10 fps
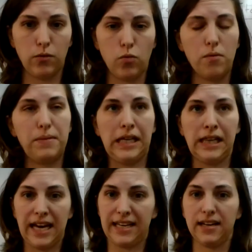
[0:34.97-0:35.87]
It won't be
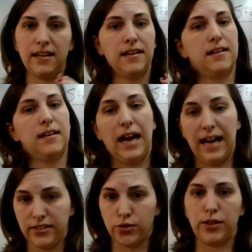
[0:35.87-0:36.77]
like
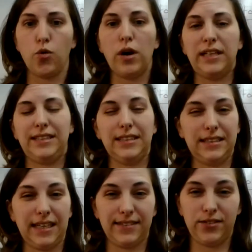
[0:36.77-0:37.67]
answering
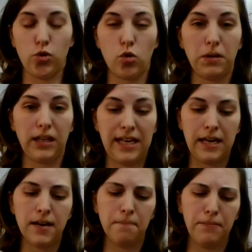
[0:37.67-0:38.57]
questions as
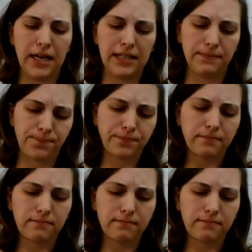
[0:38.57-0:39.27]
normally, but